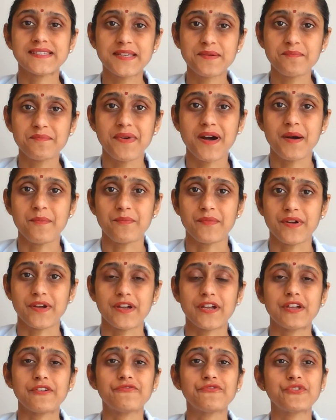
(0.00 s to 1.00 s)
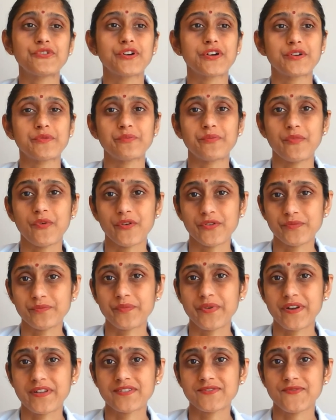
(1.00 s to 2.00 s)
as a mom, if you are
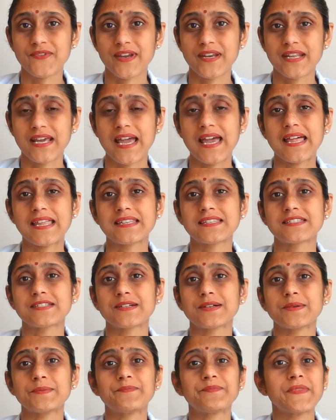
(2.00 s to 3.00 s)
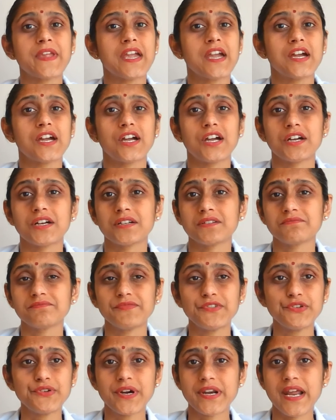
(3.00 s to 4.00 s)
on breastfeed and um, uh,
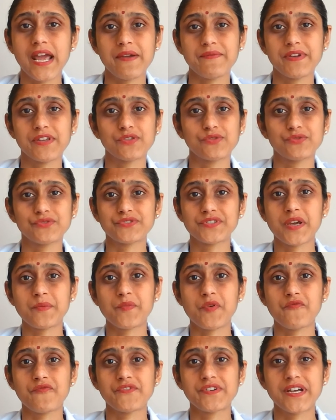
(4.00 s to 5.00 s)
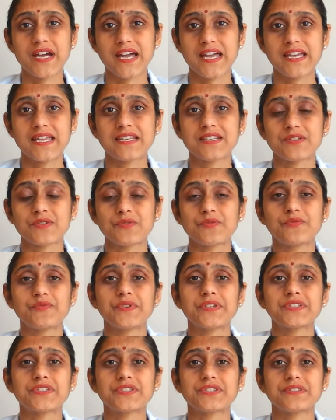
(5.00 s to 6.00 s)
you are having those type of diet
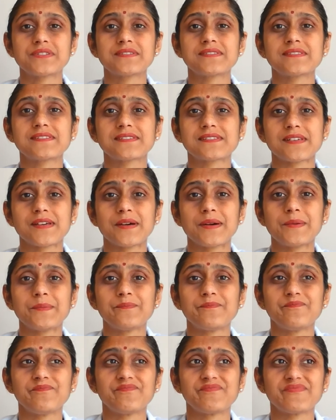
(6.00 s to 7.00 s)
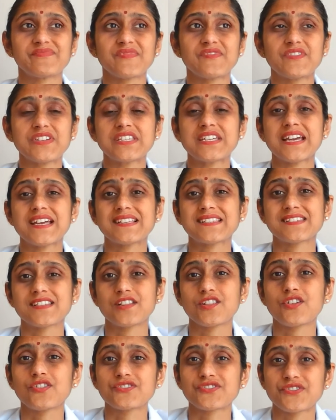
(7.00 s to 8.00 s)
which is um, which has
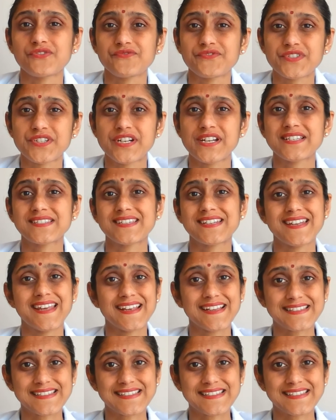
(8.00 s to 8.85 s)
lots of stress and